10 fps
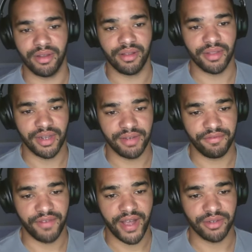on the
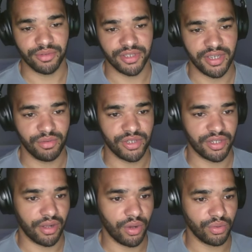final tee, which is
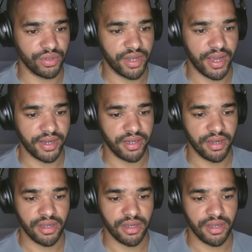hole 9,